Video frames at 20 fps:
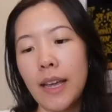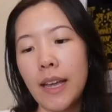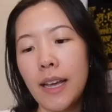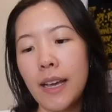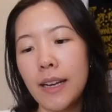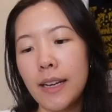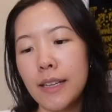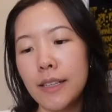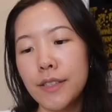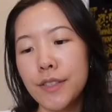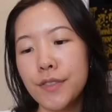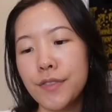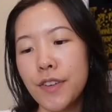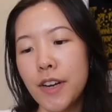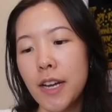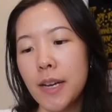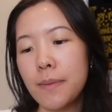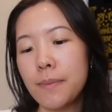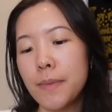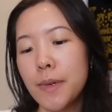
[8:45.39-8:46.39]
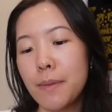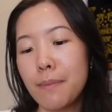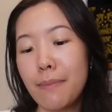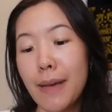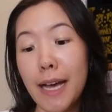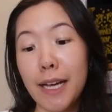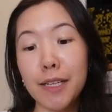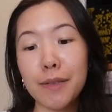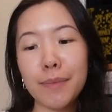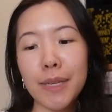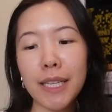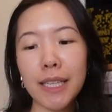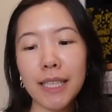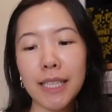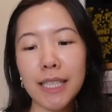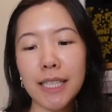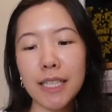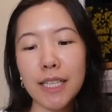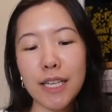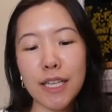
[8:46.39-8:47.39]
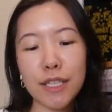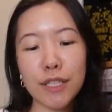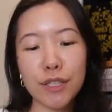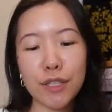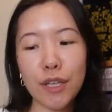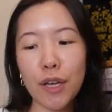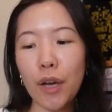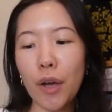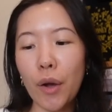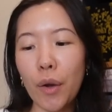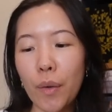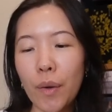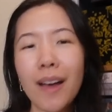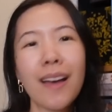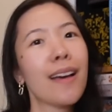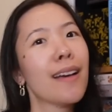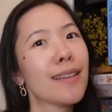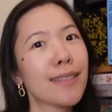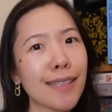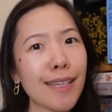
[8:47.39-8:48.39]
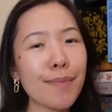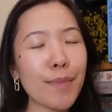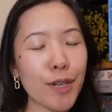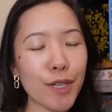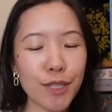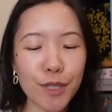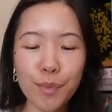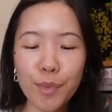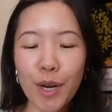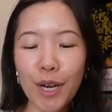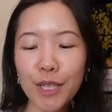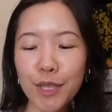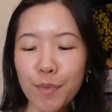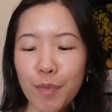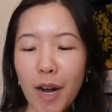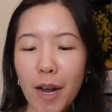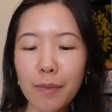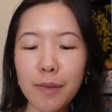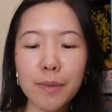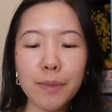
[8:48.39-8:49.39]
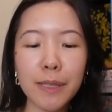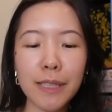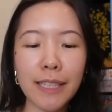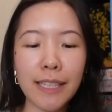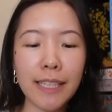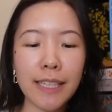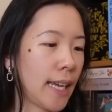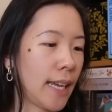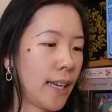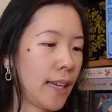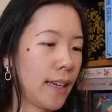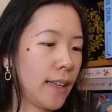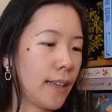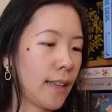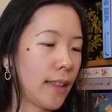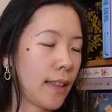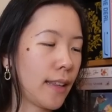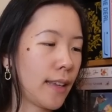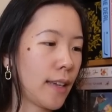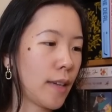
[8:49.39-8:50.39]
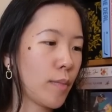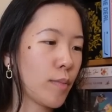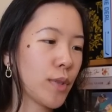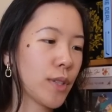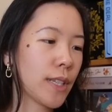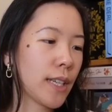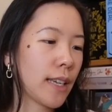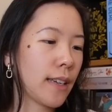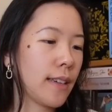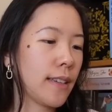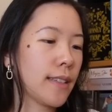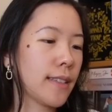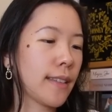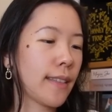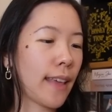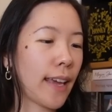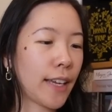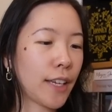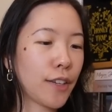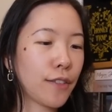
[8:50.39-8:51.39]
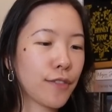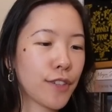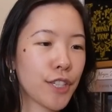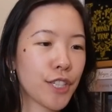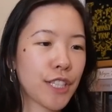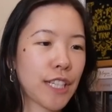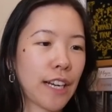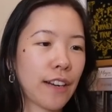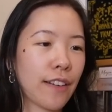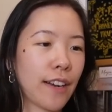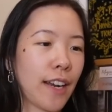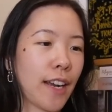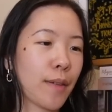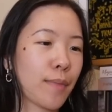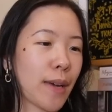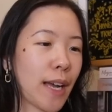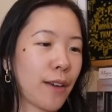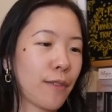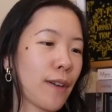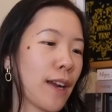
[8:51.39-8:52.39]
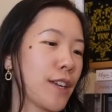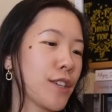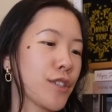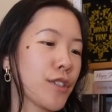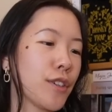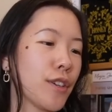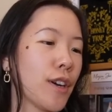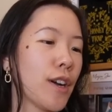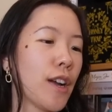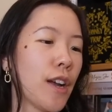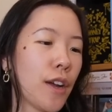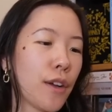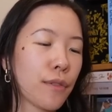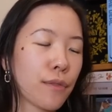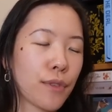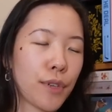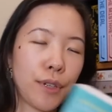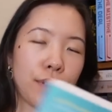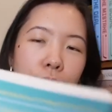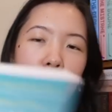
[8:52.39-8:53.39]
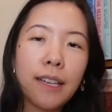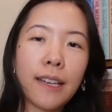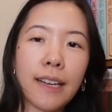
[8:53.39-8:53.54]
And it's from Macmillan, so St. Martin's Press probably. And the book is Thank You for Sharing by Rachel Rue